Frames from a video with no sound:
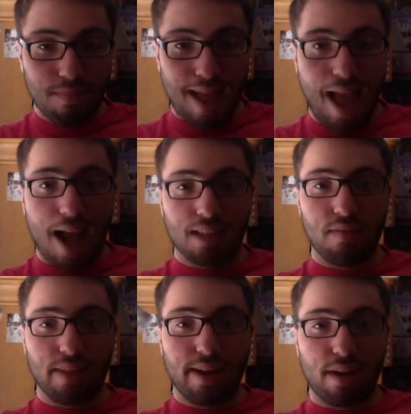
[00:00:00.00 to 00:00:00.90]
active
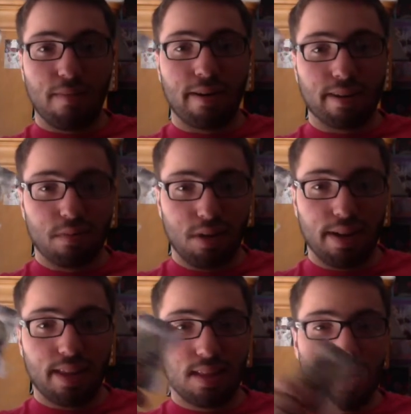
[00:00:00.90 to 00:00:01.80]
in the Harry Potter community
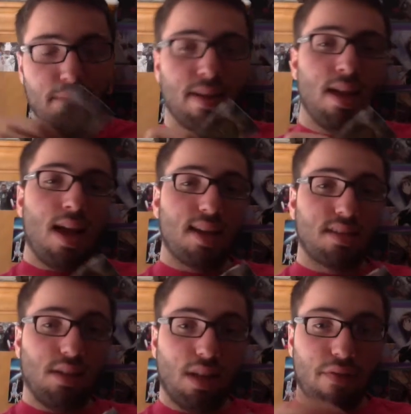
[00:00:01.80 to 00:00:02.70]
at the time. I
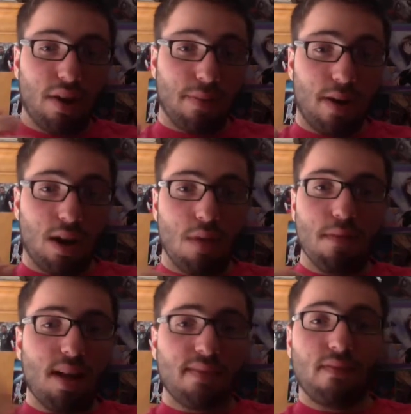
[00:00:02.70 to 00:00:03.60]
still love Harry Potter. I'm
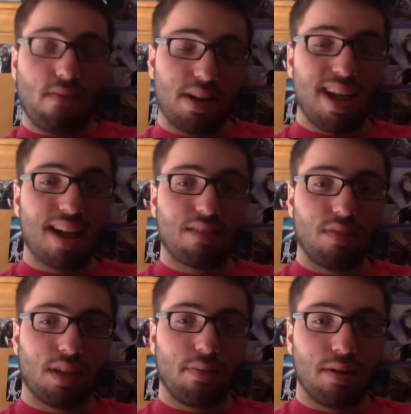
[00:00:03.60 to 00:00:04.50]
not very active
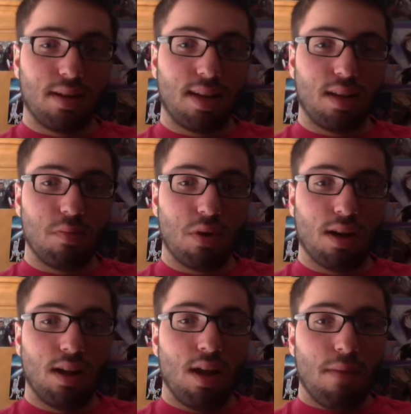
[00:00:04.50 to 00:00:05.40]
in the community
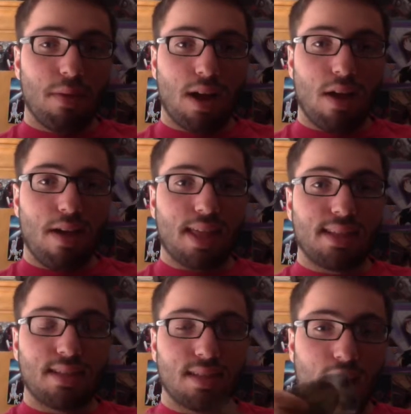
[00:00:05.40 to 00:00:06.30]
anymore. But at
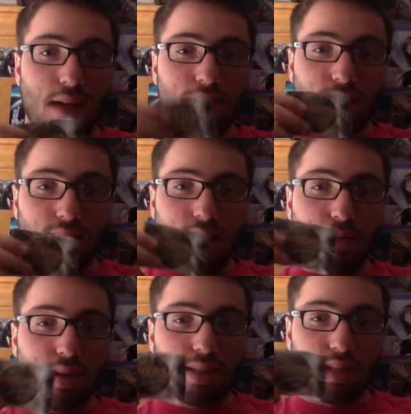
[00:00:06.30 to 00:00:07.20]
this time that I
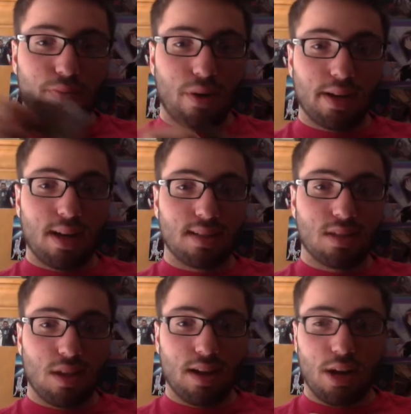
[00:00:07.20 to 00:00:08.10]
went to this park and I
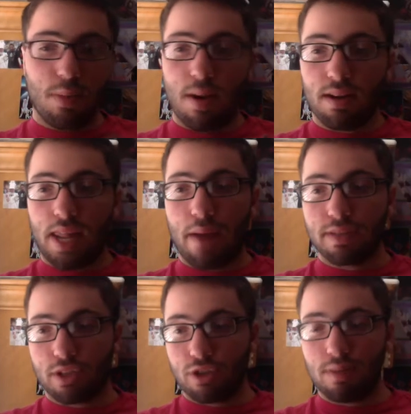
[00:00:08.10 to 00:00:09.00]
saw the Harry Potter Land, I was
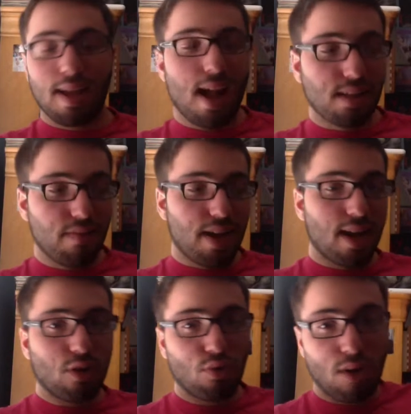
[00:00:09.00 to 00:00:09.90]
extremely active and I
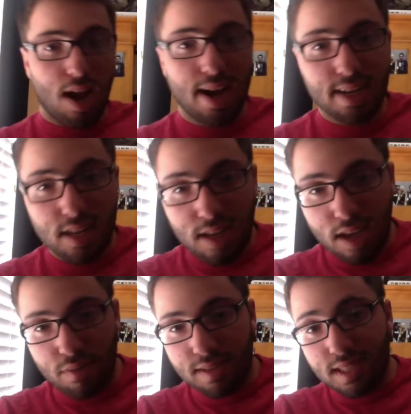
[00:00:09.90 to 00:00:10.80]
cried.
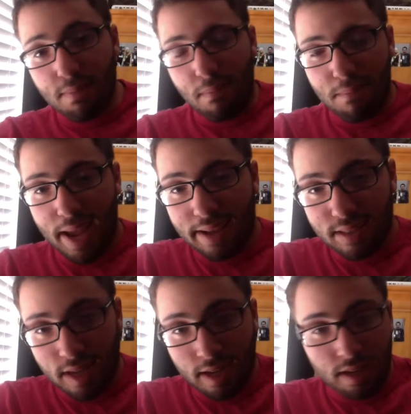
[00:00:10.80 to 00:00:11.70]
It was amazing.